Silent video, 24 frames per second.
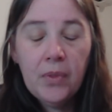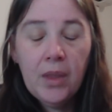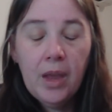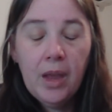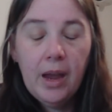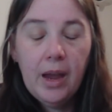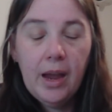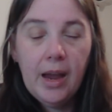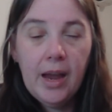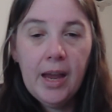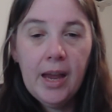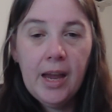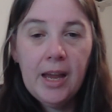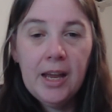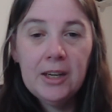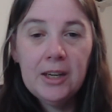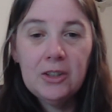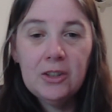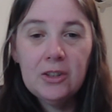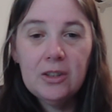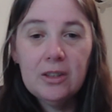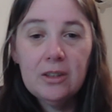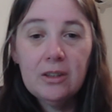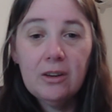
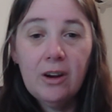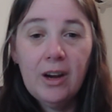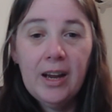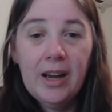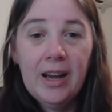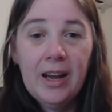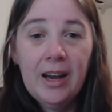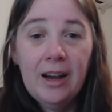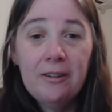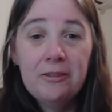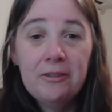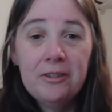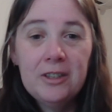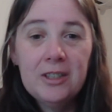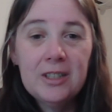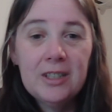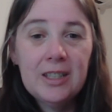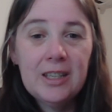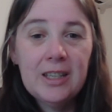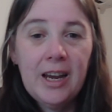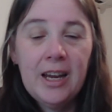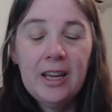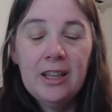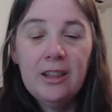And I have to
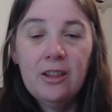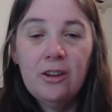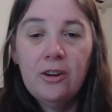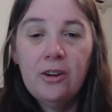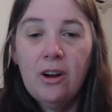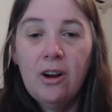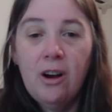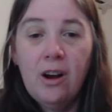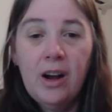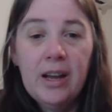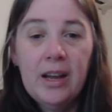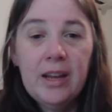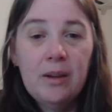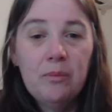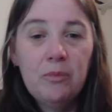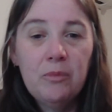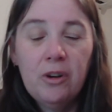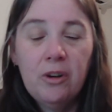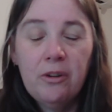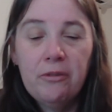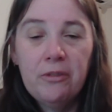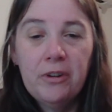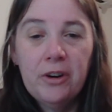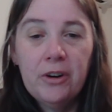say that I am
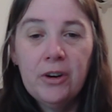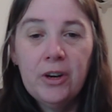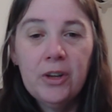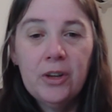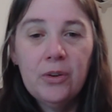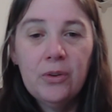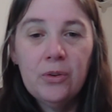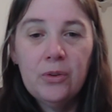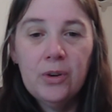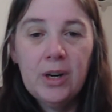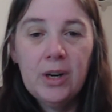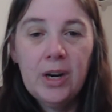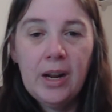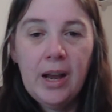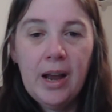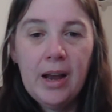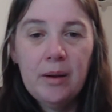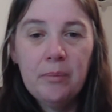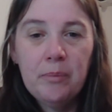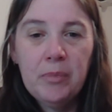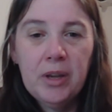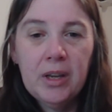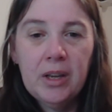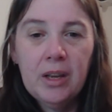not very good
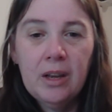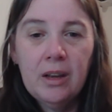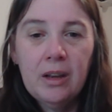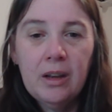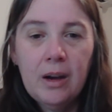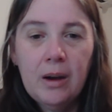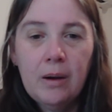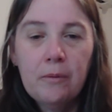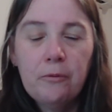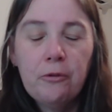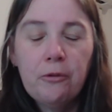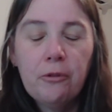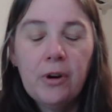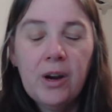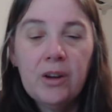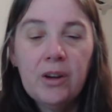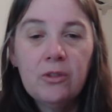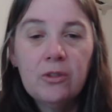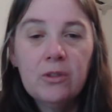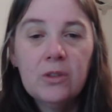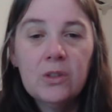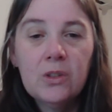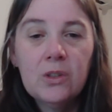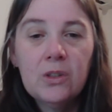at picking up
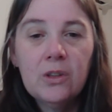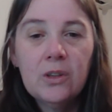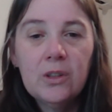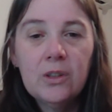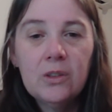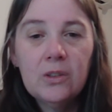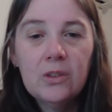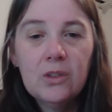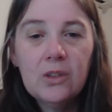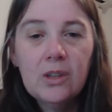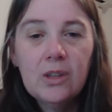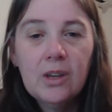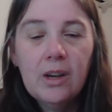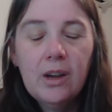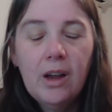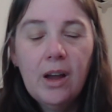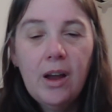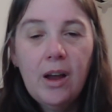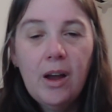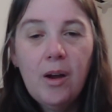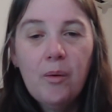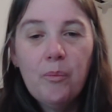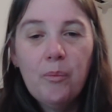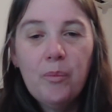fragrance notes,
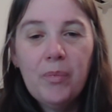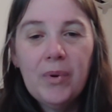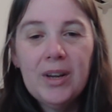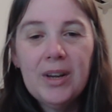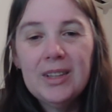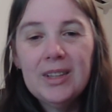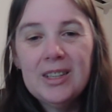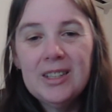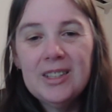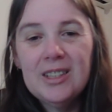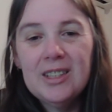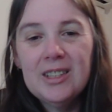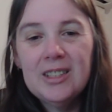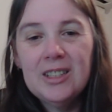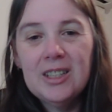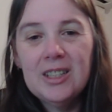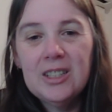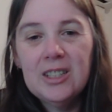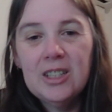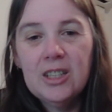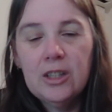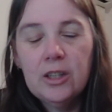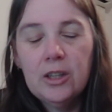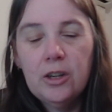but this is
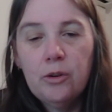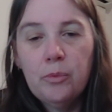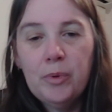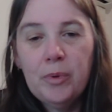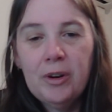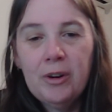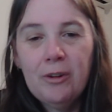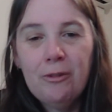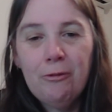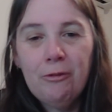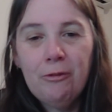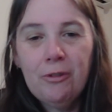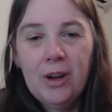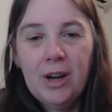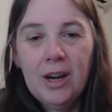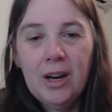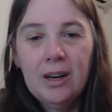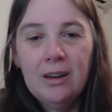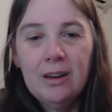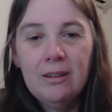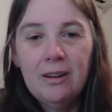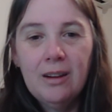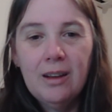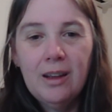just a little bit of
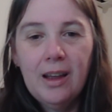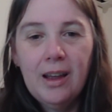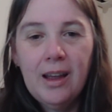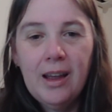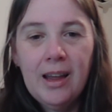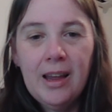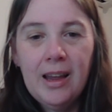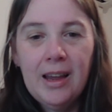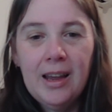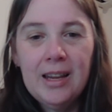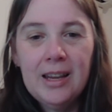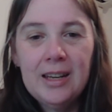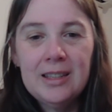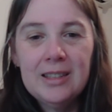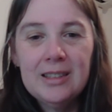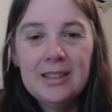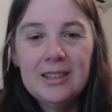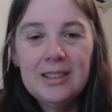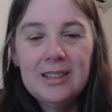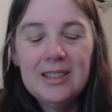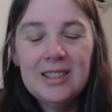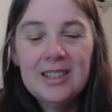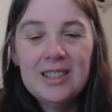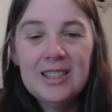fun and
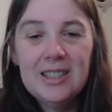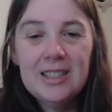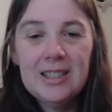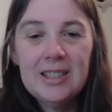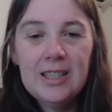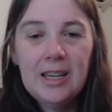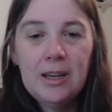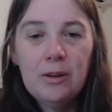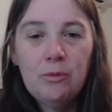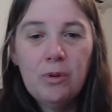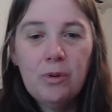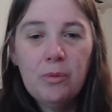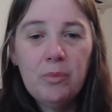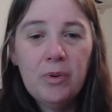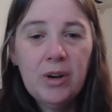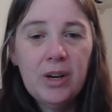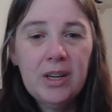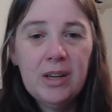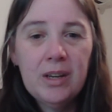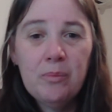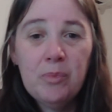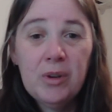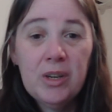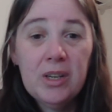just to see what my
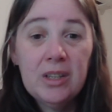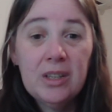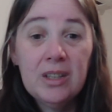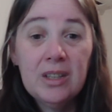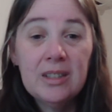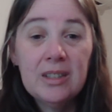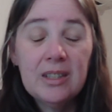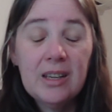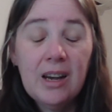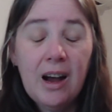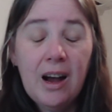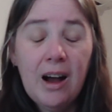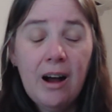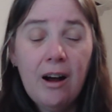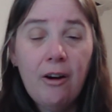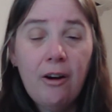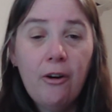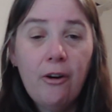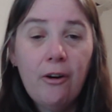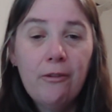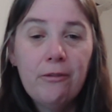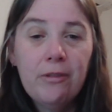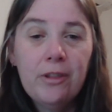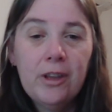opinions are
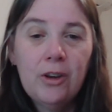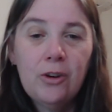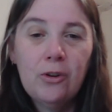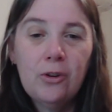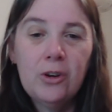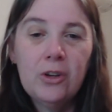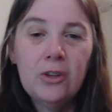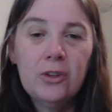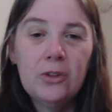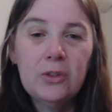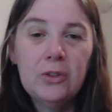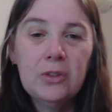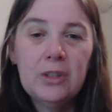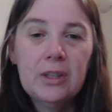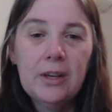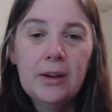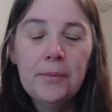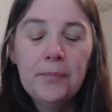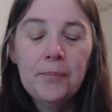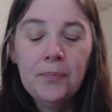of the oils.